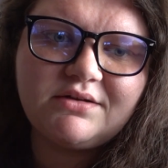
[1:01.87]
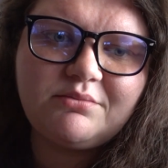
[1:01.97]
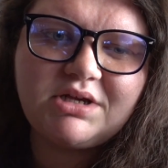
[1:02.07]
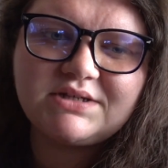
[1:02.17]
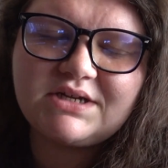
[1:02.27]

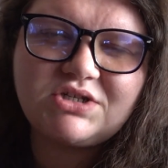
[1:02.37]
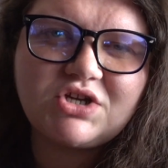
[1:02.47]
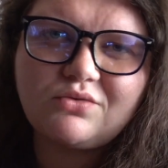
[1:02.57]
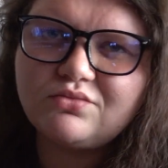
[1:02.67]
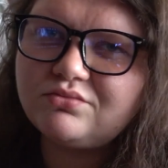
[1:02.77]
because I
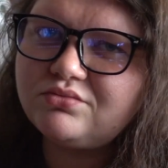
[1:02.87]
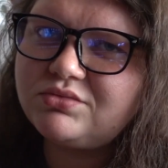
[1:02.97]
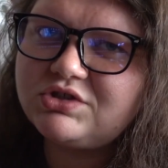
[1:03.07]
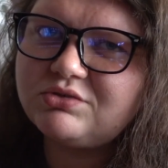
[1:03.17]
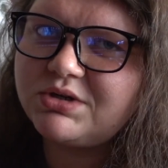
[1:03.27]
don't
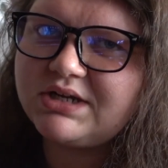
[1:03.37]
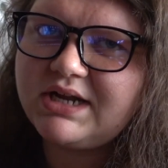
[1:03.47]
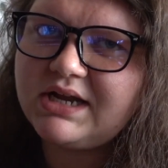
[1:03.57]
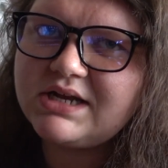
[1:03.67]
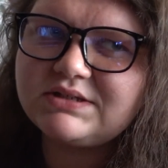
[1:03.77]
super get
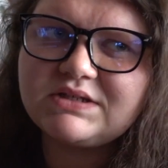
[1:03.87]
headaches.